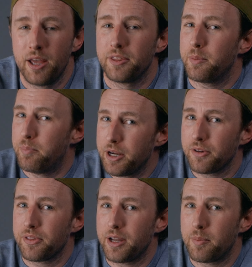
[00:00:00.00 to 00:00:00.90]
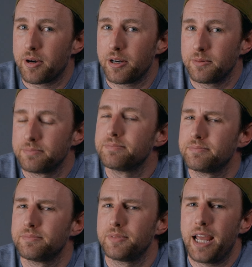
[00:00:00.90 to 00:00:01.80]
The bigger the number,
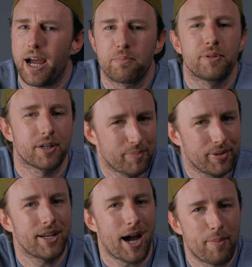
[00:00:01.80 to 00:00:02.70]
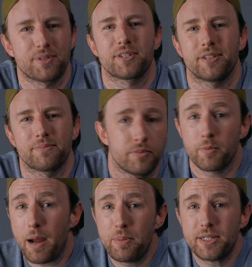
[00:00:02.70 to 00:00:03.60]
yeah, the complete opposite. There
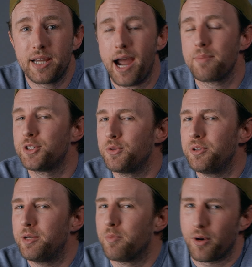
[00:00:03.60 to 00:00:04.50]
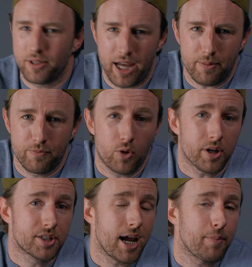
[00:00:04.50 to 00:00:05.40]
might be times you need more light. For
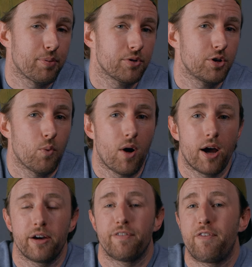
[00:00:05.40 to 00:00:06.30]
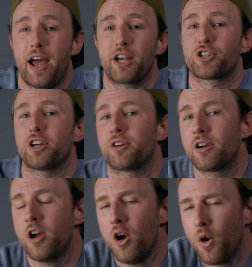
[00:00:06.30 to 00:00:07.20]
example, you want a fast shutter,
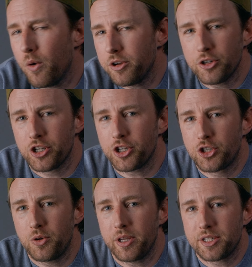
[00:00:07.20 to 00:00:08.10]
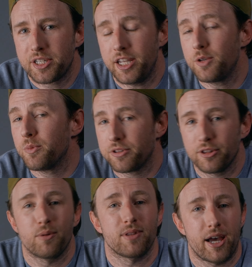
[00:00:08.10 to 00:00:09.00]
or you're just shooting a scene with
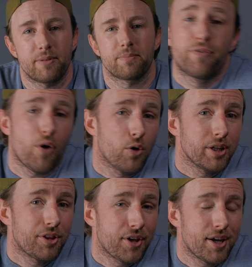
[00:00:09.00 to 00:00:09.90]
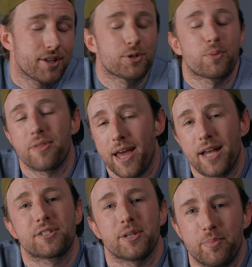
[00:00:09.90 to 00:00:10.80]
low light. If only things were
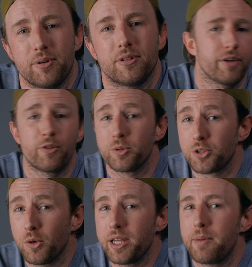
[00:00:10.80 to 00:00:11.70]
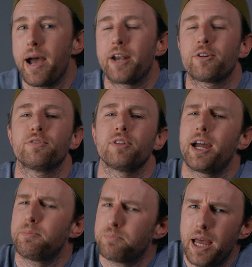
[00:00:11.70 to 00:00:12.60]
that simple. If it was only a matter of
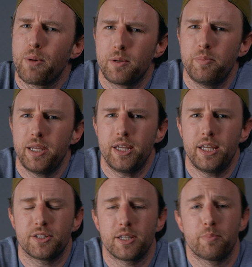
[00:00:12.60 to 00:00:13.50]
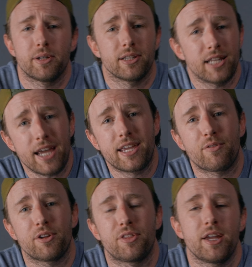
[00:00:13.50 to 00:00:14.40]
light, that would be easy, but like
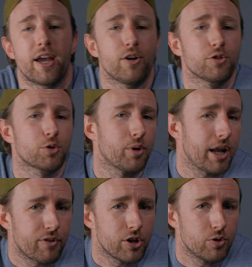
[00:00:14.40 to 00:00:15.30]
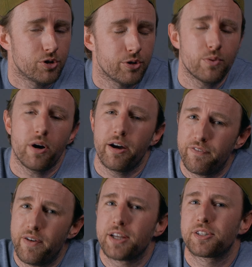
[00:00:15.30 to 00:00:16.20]
everything else, whatever you do
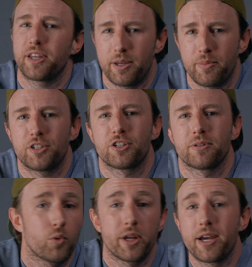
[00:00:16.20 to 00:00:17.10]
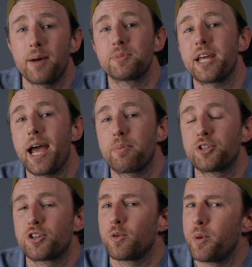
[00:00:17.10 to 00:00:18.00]
affects the image. When it comes to
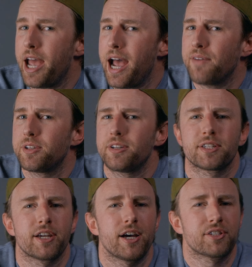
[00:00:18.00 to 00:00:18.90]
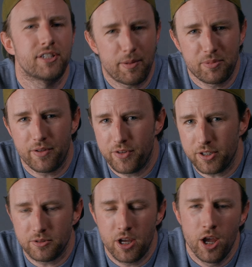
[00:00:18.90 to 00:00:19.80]
aperture, we have to discuss depth of
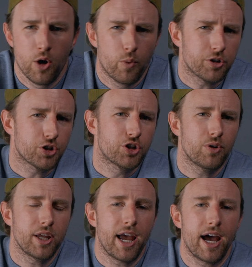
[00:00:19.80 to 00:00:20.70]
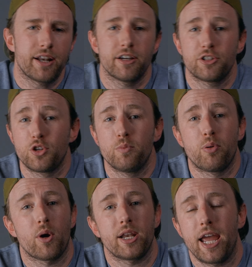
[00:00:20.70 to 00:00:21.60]
field. When you're shooting at a
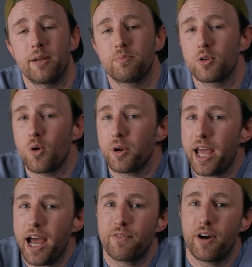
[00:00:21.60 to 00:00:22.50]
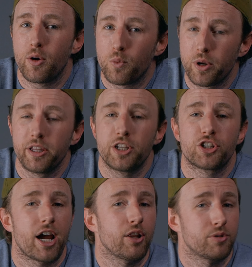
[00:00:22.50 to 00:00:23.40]
2.8, we're going to have a really
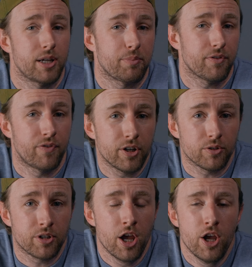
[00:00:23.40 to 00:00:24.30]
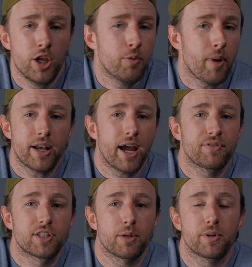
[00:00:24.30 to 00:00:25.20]
shallow depth of field. You might have
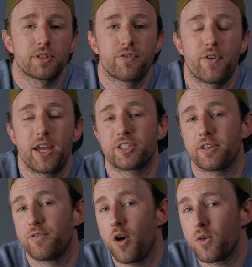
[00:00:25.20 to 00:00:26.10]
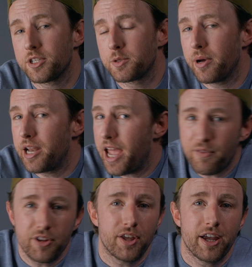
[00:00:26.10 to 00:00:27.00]
someone's face in focus, but
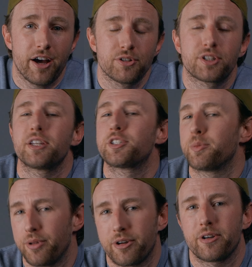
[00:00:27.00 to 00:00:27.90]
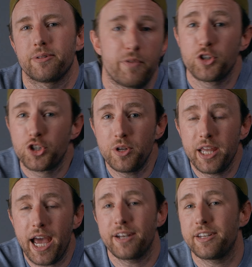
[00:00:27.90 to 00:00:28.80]
everything else is a blur. If you're shooting
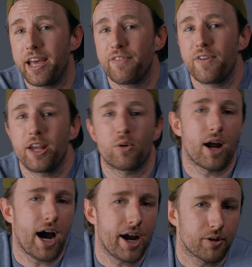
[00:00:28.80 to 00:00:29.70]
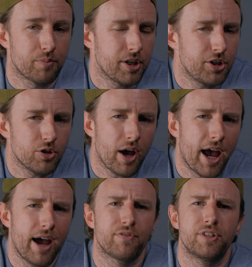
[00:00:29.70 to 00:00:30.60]
at an f8 or higher, then you'll
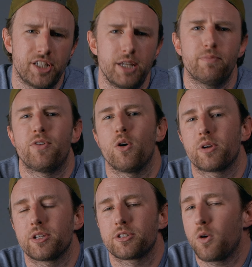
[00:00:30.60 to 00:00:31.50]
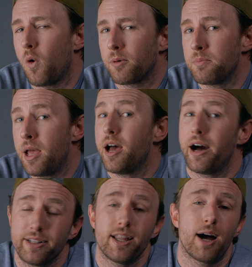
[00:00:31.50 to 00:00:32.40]
have deep focus, or
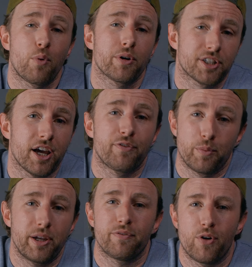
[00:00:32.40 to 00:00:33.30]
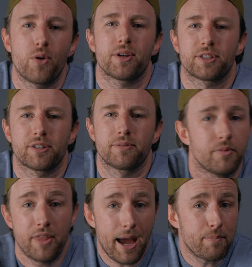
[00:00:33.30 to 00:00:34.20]
a lot more stuff will be in focus.
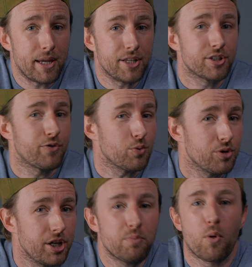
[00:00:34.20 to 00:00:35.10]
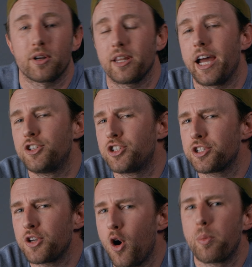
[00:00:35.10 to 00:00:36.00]
That means if you need more light,
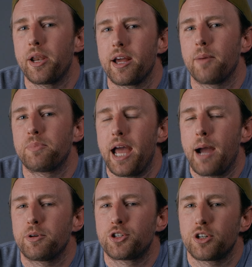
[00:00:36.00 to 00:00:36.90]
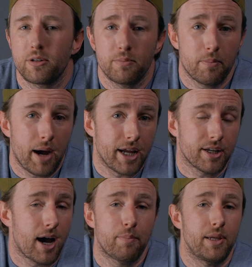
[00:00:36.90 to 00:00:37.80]
just opening up the aperture might
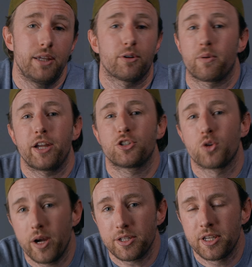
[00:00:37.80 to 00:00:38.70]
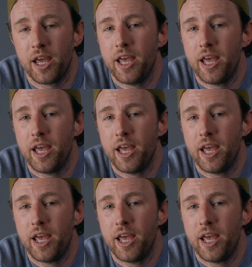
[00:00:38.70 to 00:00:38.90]
not be the right choice.